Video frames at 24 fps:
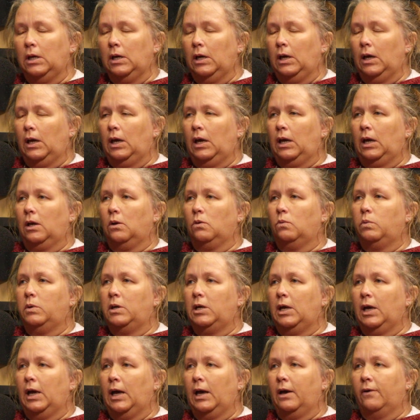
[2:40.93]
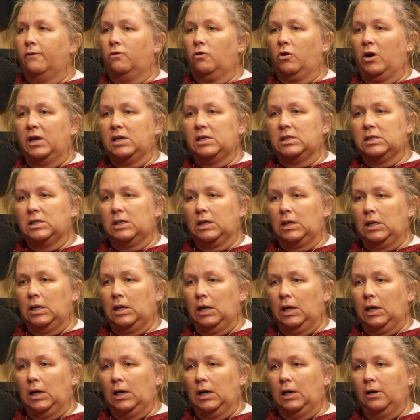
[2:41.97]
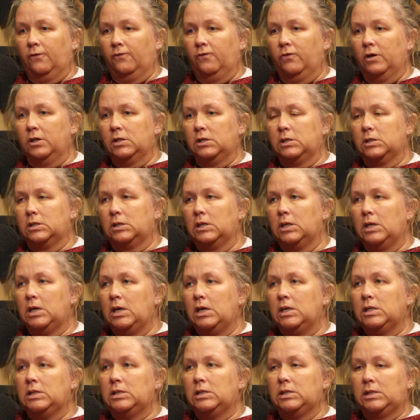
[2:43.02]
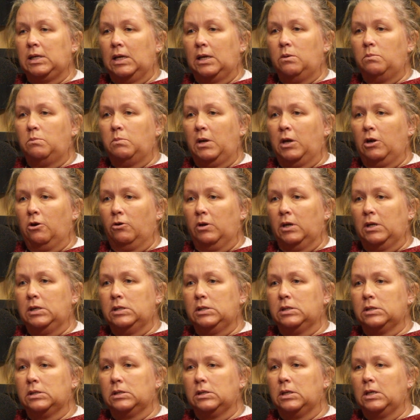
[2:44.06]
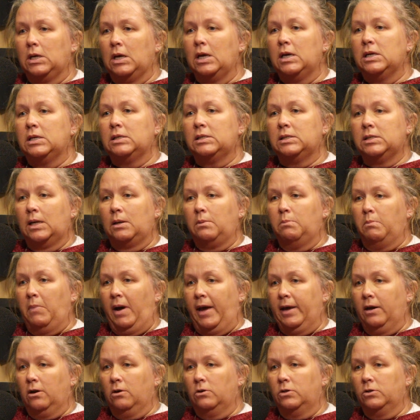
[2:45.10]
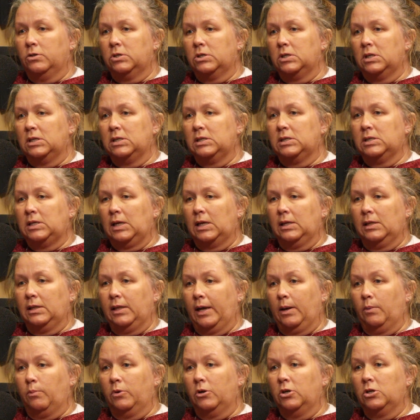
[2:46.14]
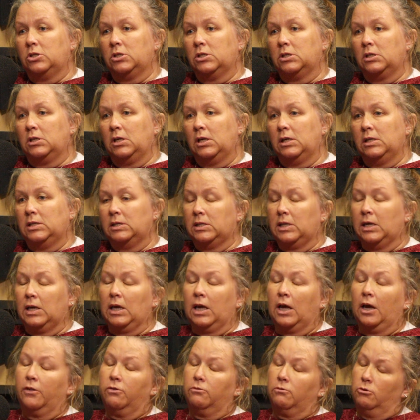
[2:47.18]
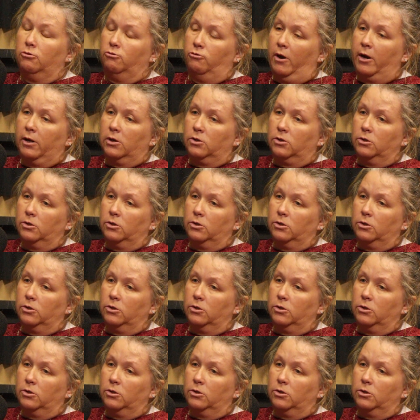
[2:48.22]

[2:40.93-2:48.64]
And we have Christ the King Conference, St. Mary's, St. Michael's, St. Lambert's, and St. Catherine Drexel.